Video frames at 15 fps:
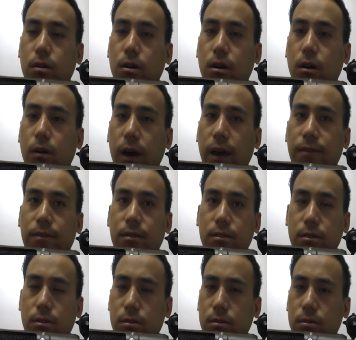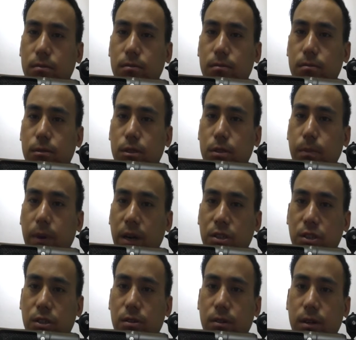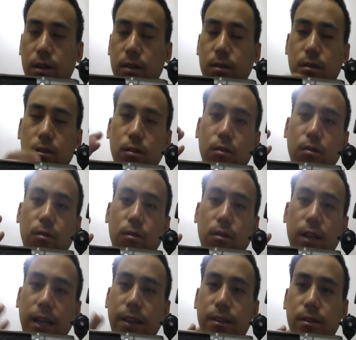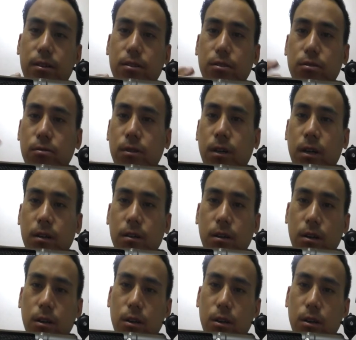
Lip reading: However, just make sure that your letter do not